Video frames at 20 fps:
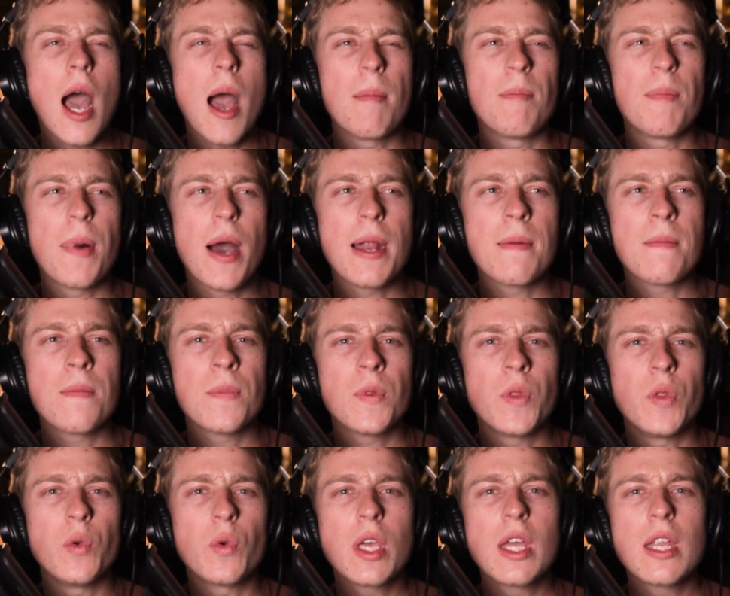but
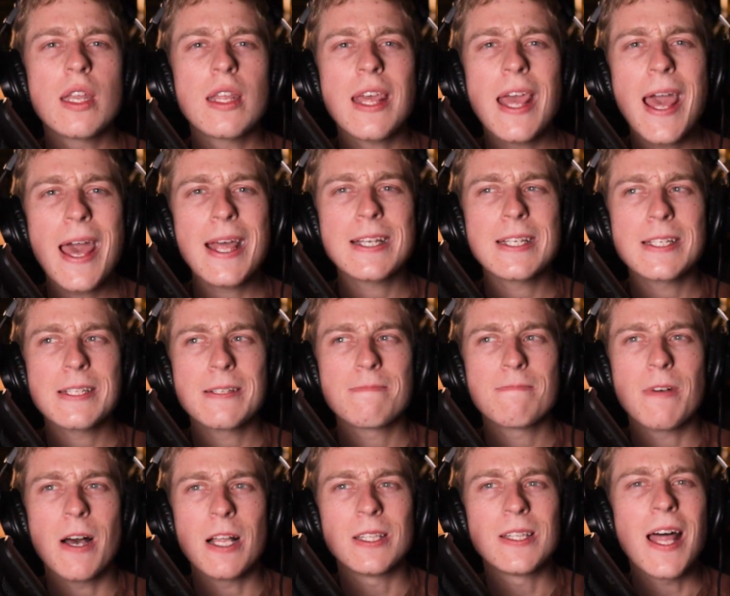you can get
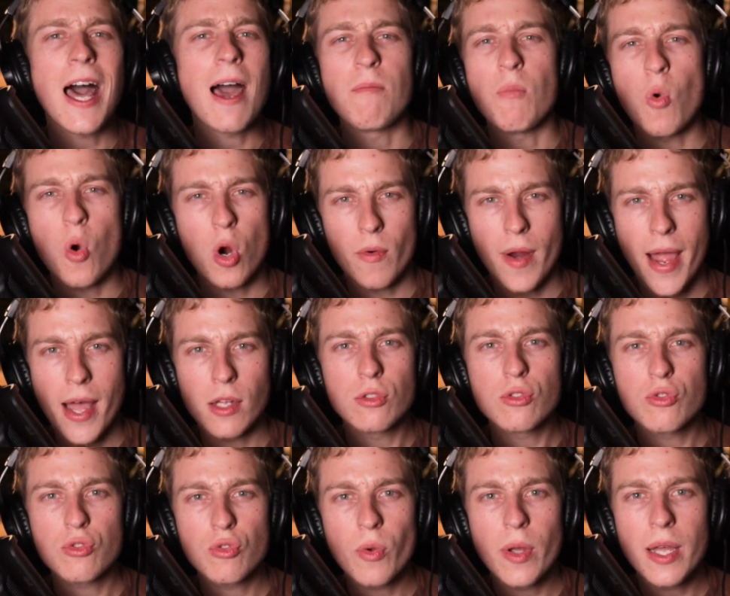a lot more
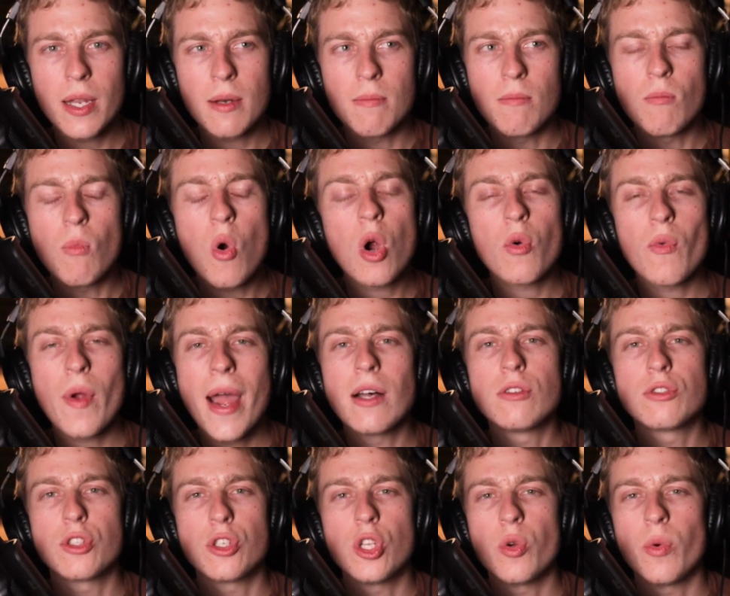rounds through it, more
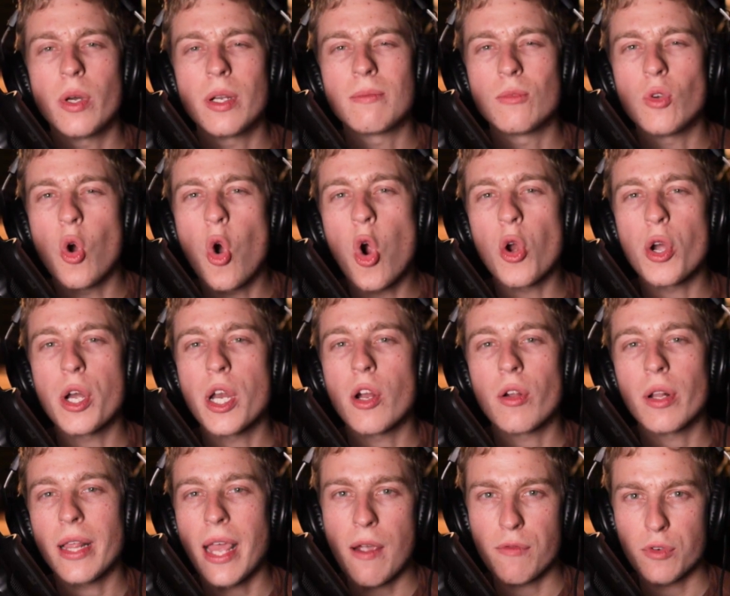rounds than you would
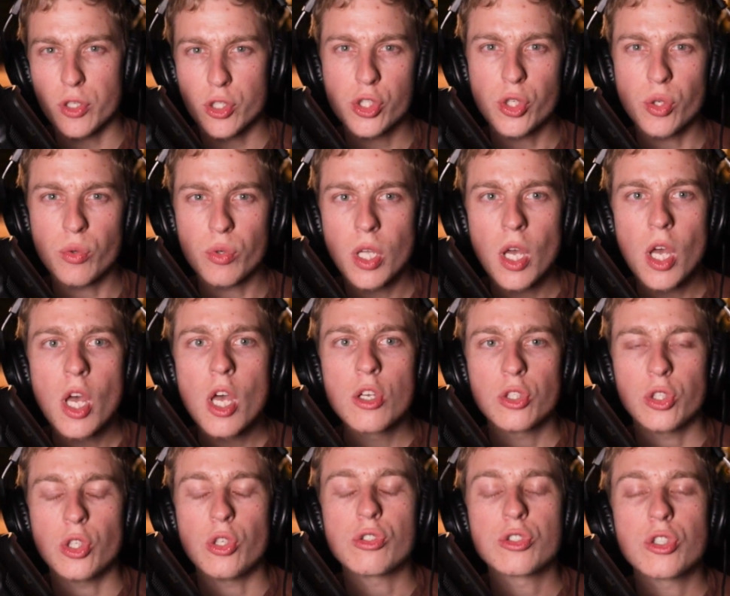ordinarily ever shoot.
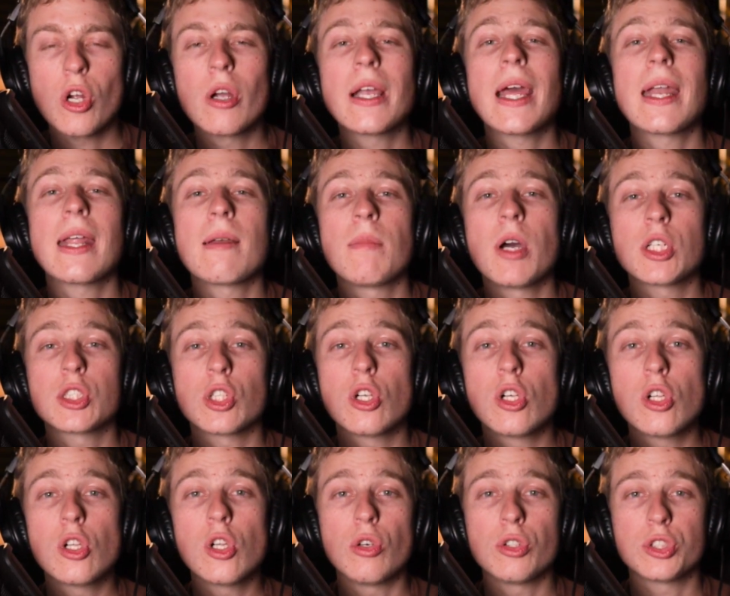So you start getting much
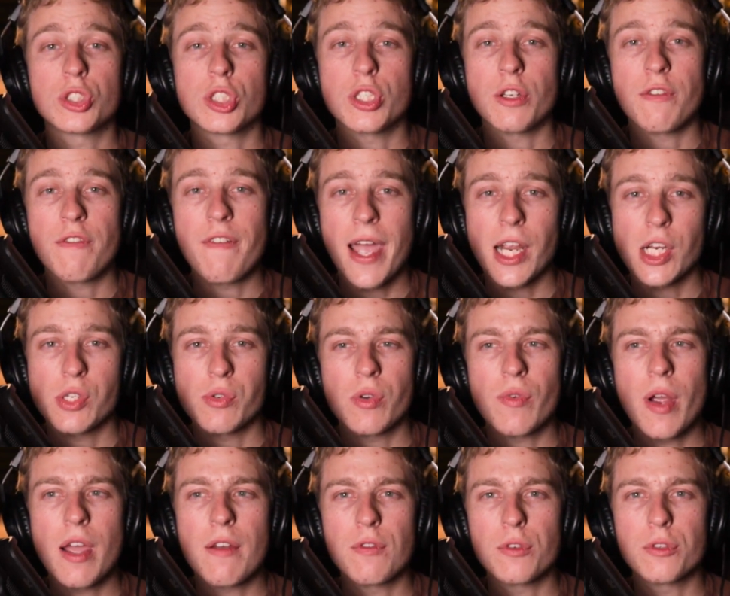closer to factory
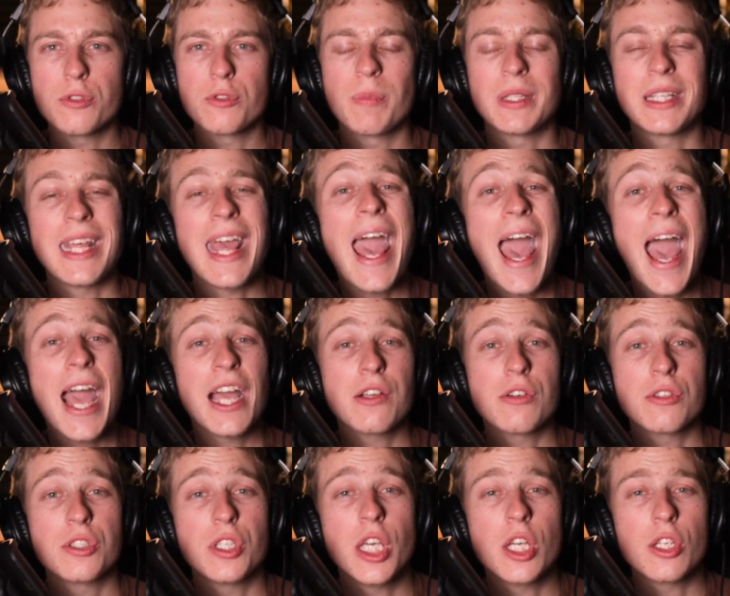rifles, but the
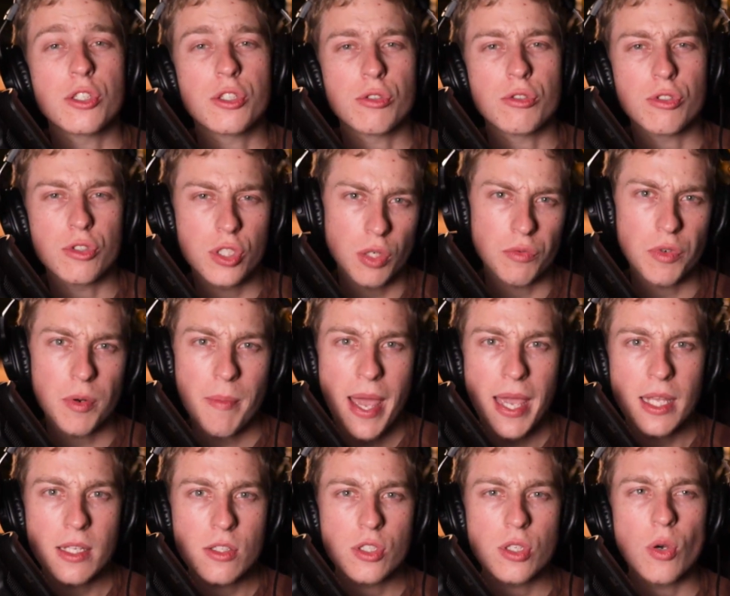accuracy issues still
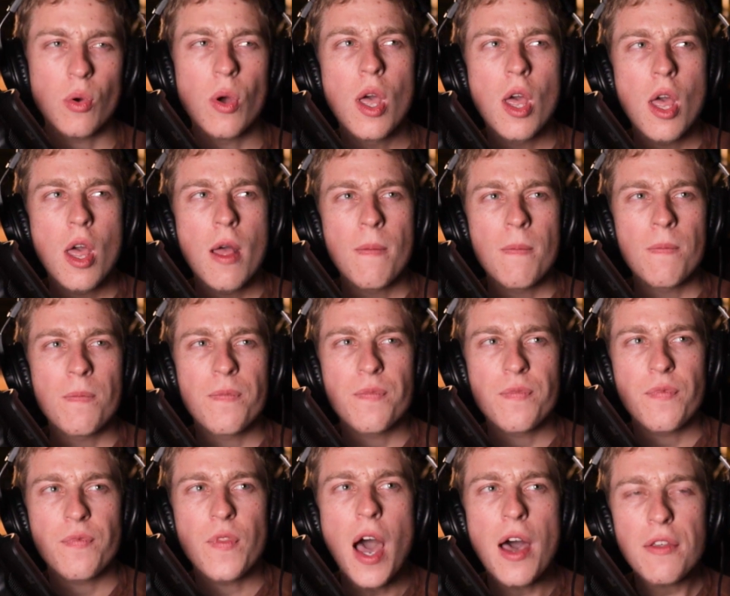remain. So
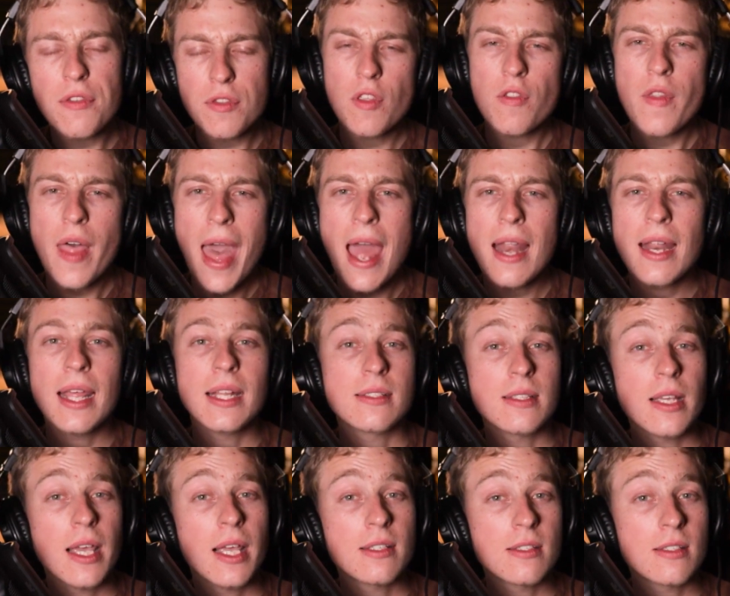other than that,
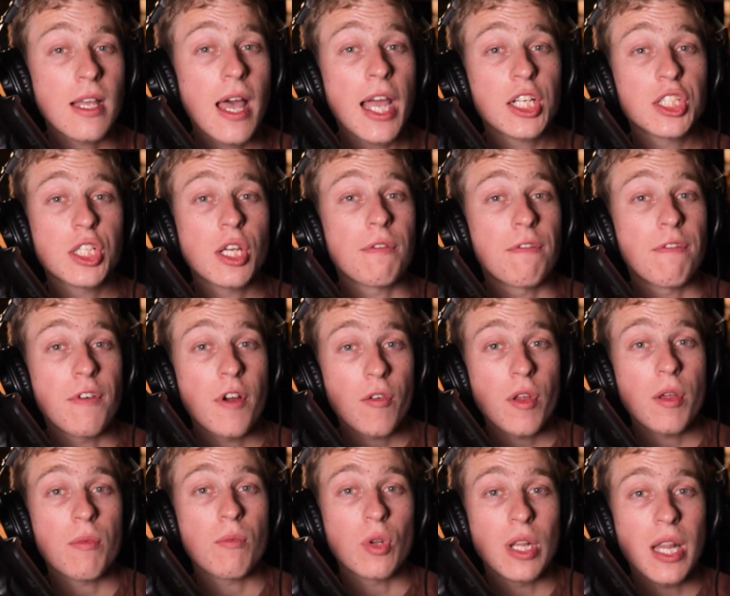it's actually a
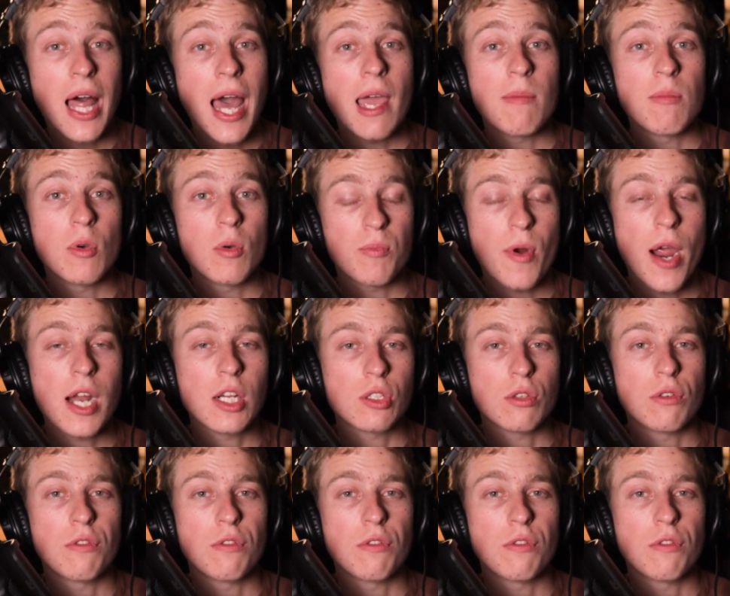very reliable, practical